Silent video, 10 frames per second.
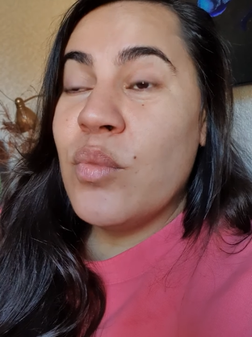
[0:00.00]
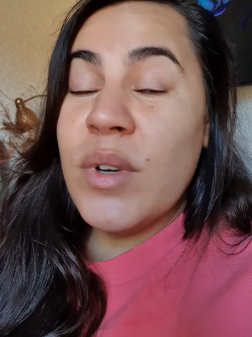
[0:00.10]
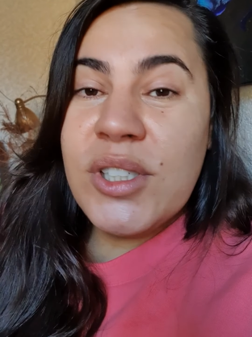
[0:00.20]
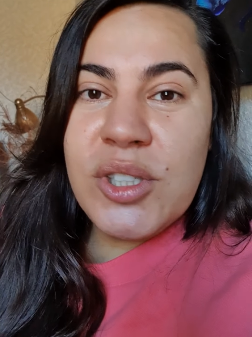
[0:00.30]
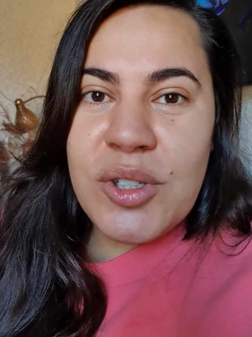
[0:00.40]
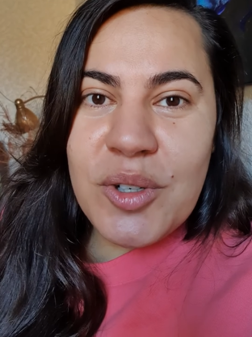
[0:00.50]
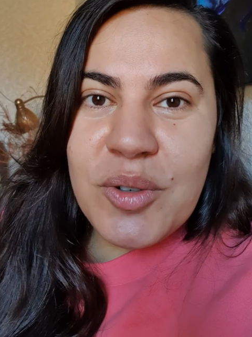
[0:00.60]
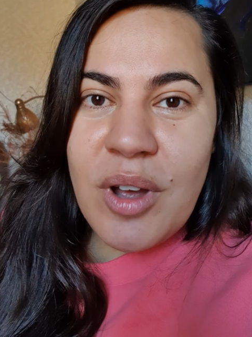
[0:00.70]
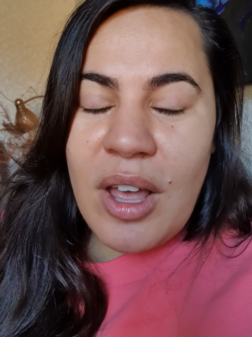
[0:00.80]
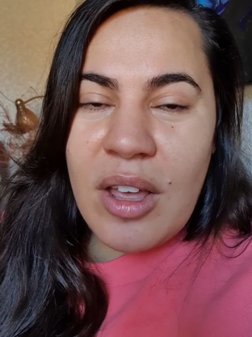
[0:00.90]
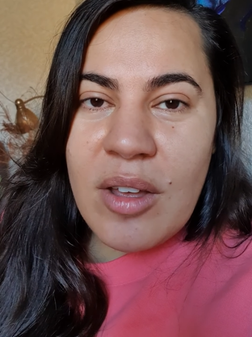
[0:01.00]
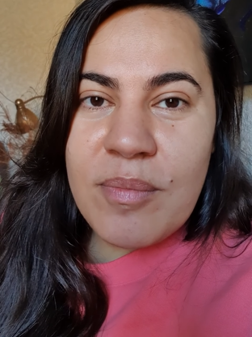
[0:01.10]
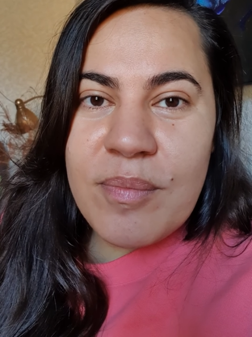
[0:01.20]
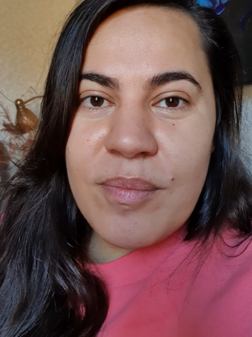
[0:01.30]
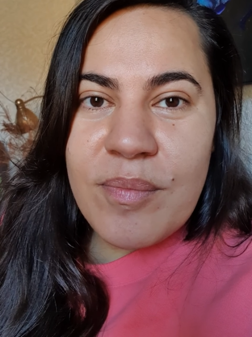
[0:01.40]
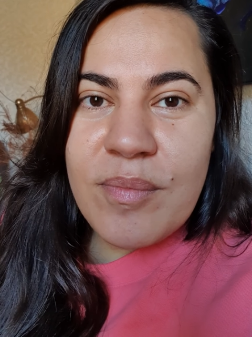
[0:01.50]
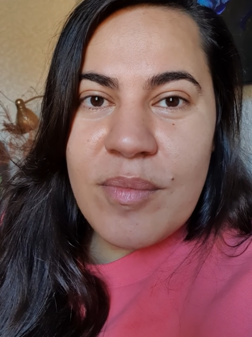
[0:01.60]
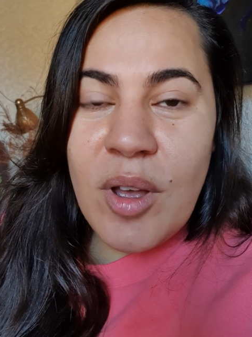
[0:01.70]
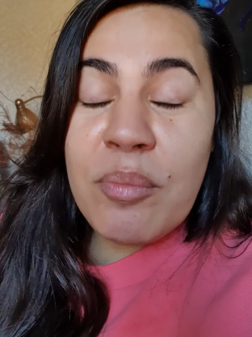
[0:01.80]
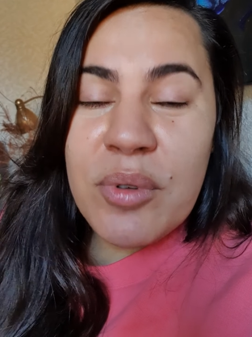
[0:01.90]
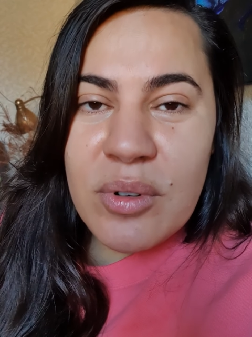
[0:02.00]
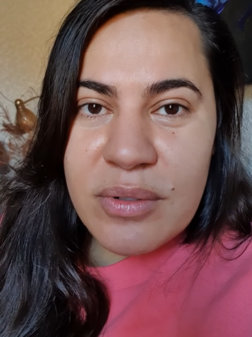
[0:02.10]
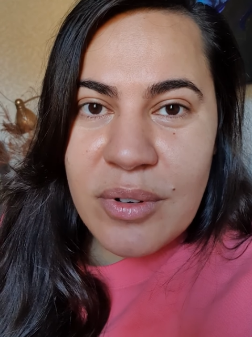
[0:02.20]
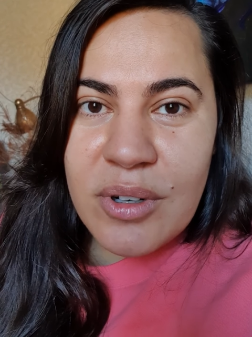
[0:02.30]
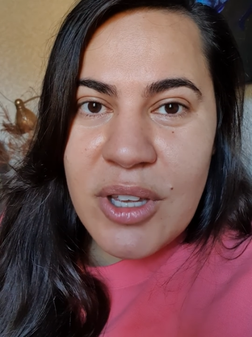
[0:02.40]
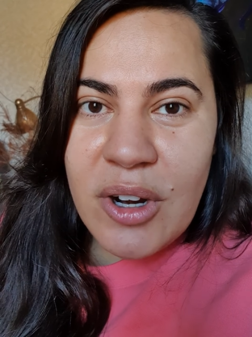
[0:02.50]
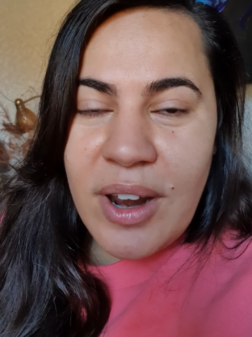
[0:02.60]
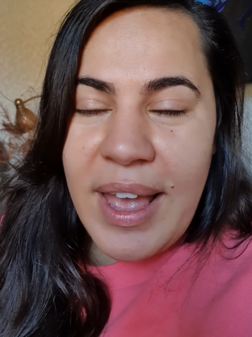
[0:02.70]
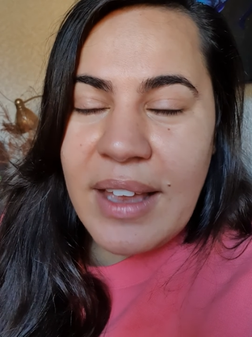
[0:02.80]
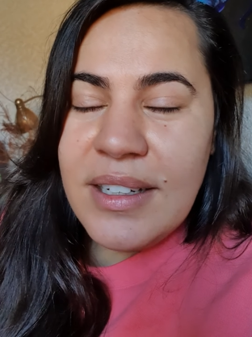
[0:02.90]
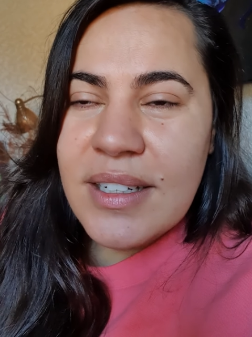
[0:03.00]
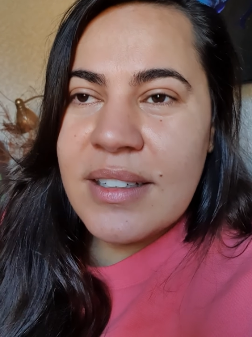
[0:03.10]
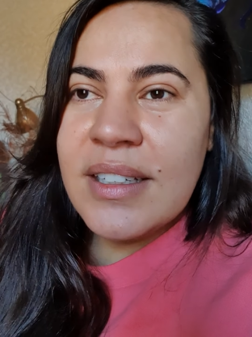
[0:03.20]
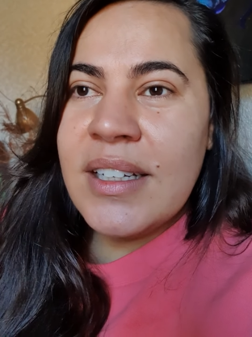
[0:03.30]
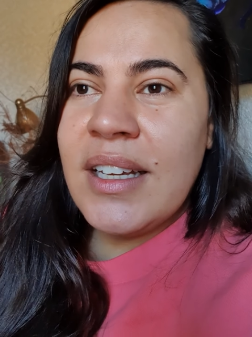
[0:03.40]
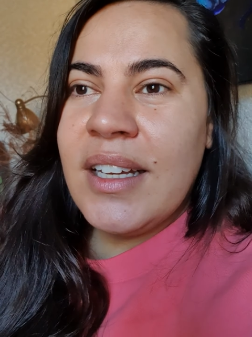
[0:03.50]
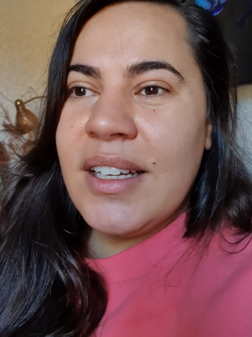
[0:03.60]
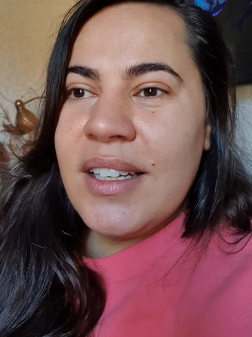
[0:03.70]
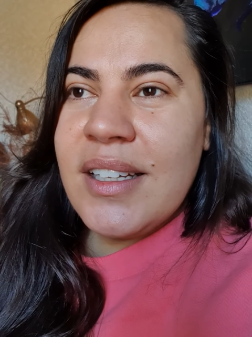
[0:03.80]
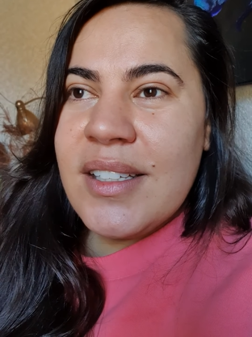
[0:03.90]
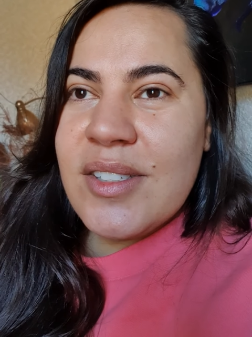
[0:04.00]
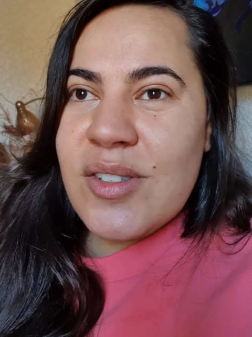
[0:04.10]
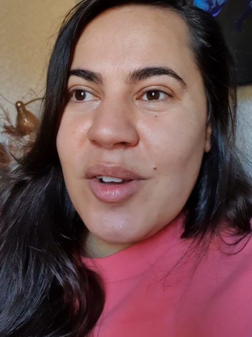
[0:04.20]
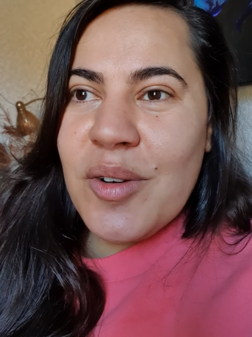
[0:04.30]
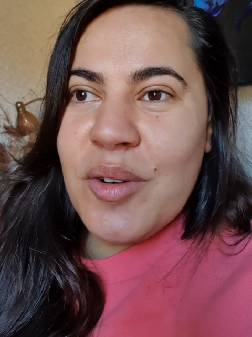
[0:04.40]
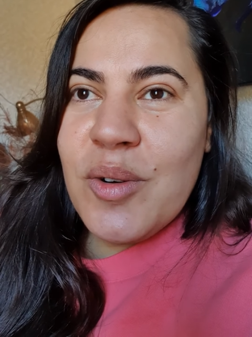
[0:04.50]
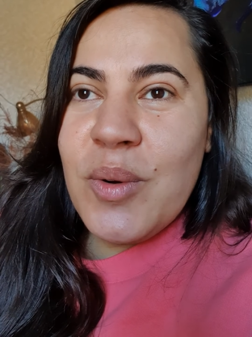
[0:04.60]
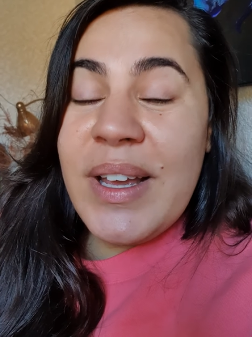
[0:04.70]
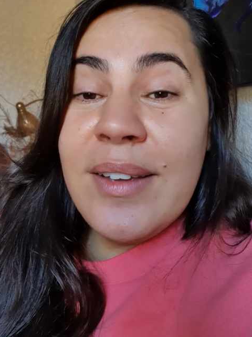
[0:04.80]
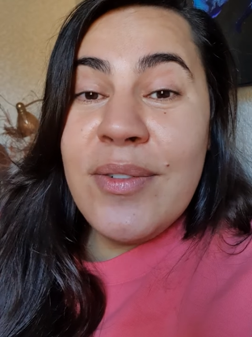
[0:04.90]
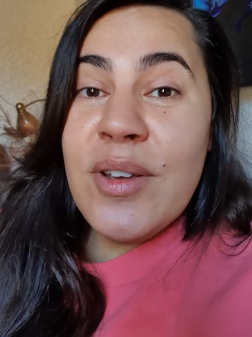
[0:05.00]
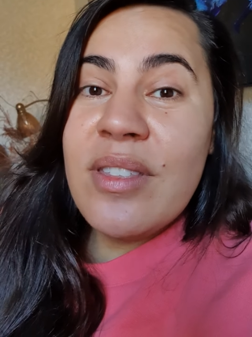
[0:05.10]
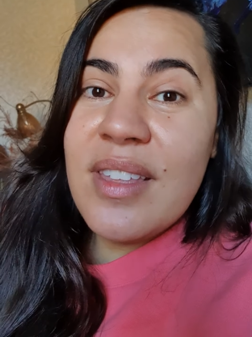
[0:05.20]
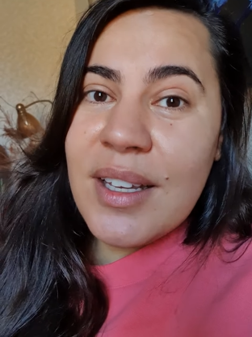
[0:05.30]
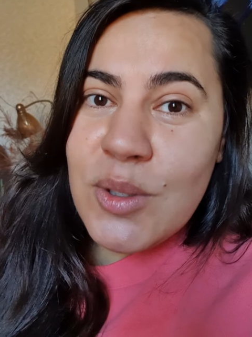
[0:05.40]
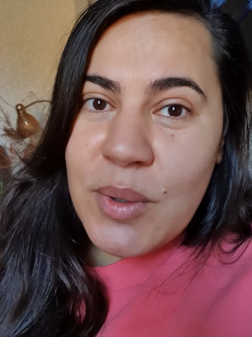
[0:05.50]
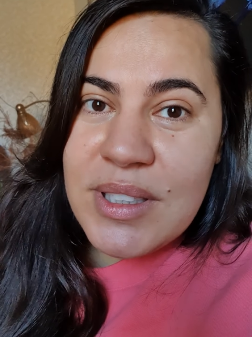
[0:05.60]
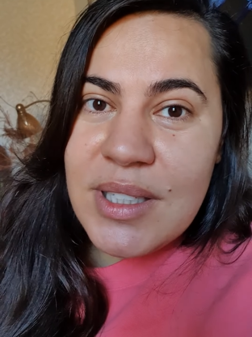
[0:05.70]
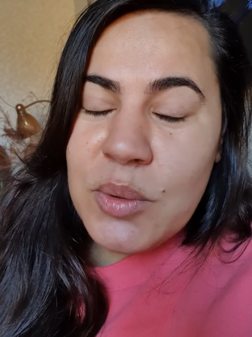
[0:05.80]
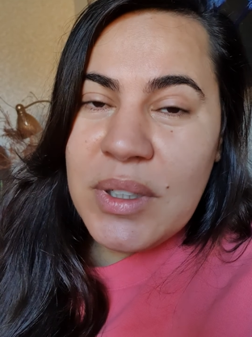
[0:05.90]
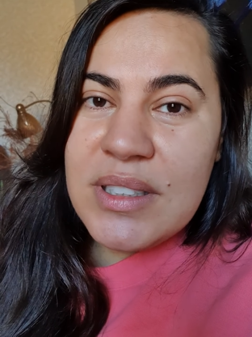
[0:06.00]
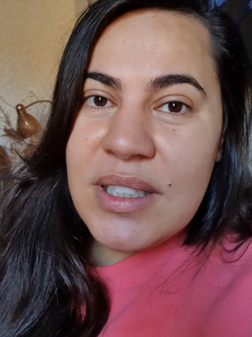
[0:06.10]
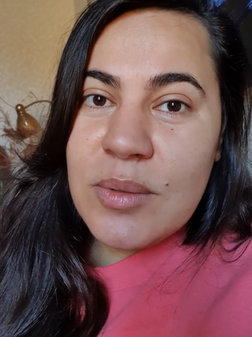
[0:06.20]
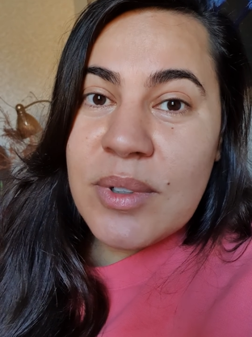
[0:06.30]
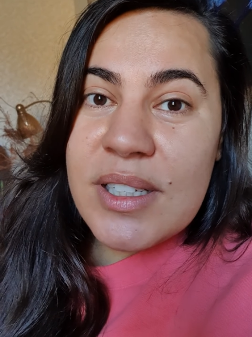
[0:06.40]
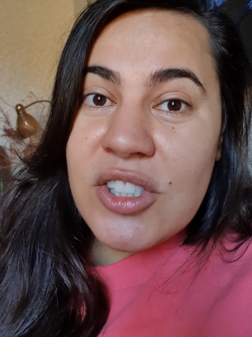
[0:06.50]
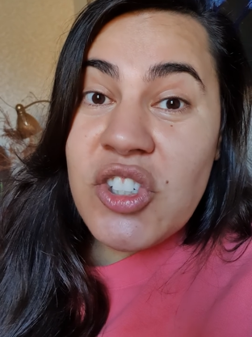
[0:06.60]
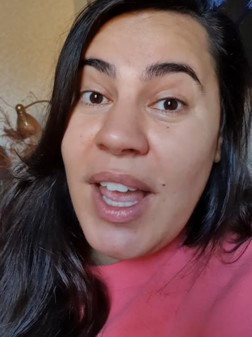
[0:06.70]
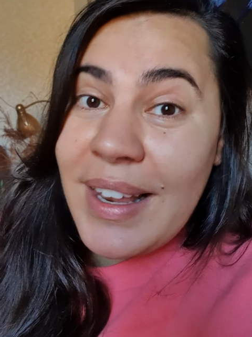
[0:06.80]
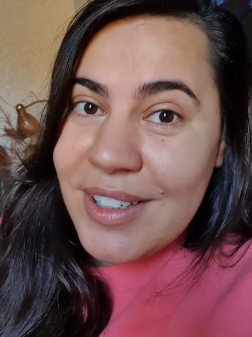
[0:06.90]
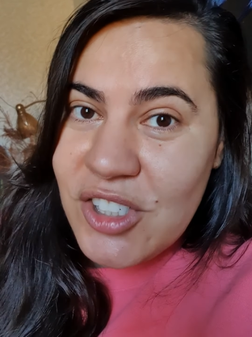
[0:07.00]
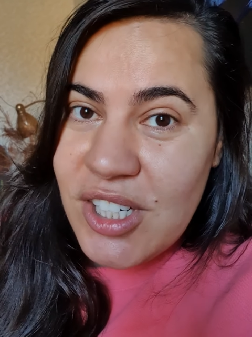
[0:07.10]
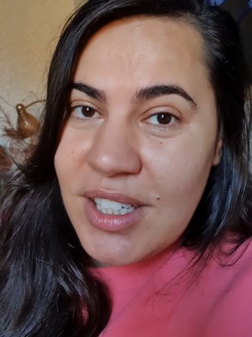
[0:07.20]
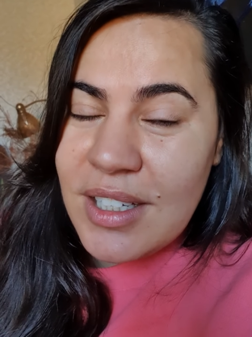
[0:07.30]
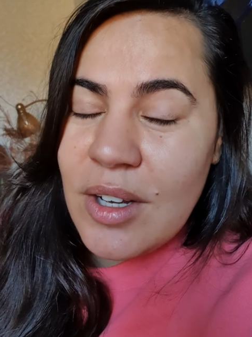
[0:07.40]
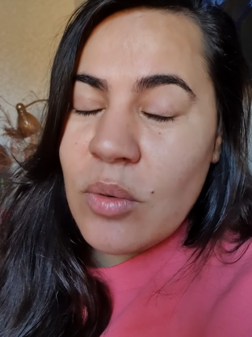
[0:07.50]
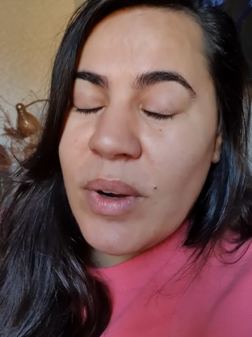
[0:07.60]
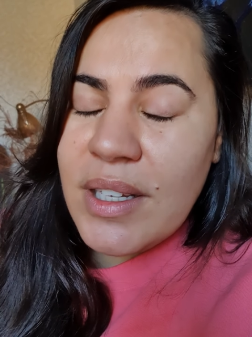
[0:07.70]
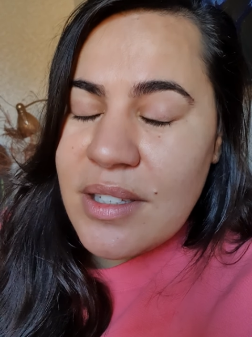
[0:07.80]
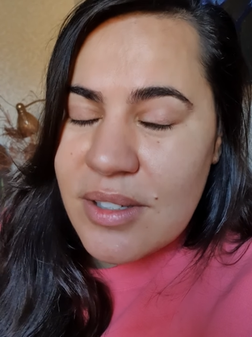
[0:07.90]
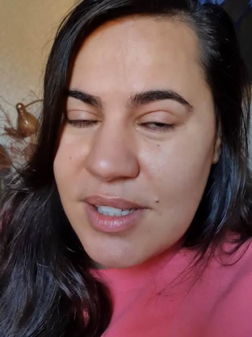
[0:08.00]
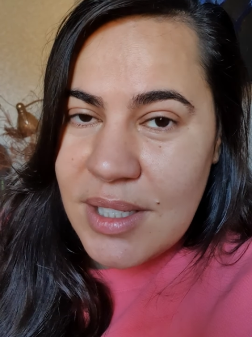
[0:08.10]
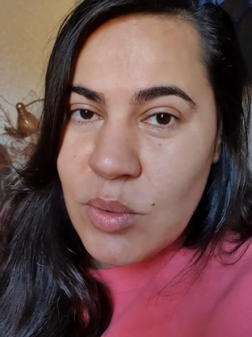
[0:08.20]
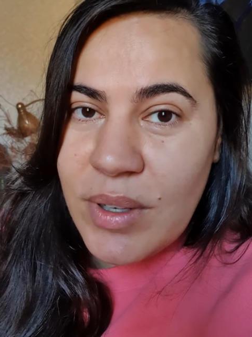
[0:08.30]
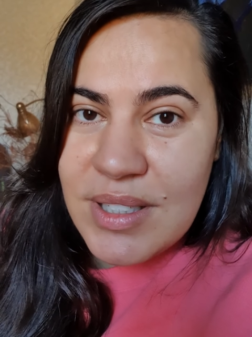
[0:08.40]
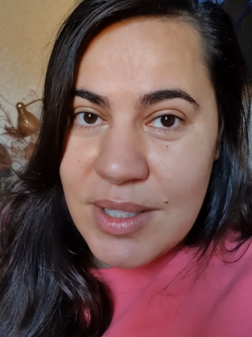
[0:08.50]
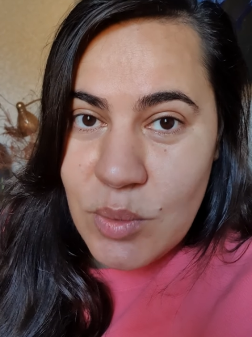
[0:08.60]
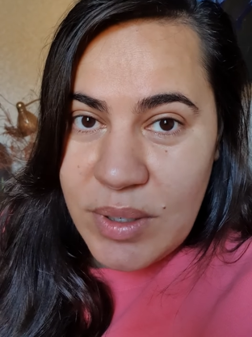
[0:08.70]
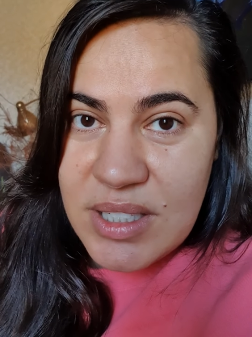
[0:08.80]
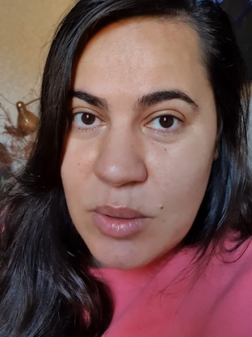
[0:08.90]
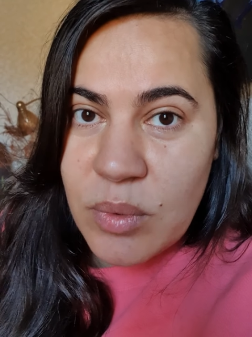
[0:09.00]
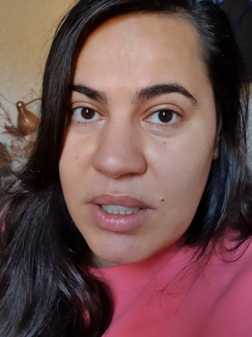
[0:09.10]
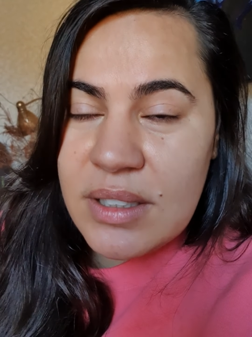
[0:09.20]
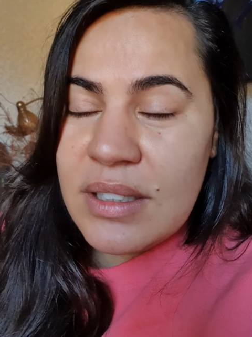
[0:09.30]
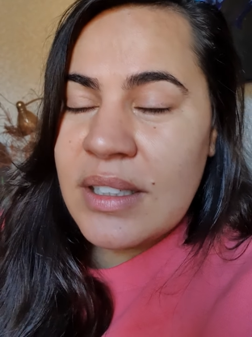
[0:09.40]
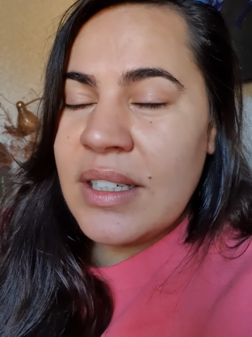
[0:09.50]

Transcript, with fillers: wish you um, a beautiful year ahead. So if you think 2020 was challenging, wait to see 2021.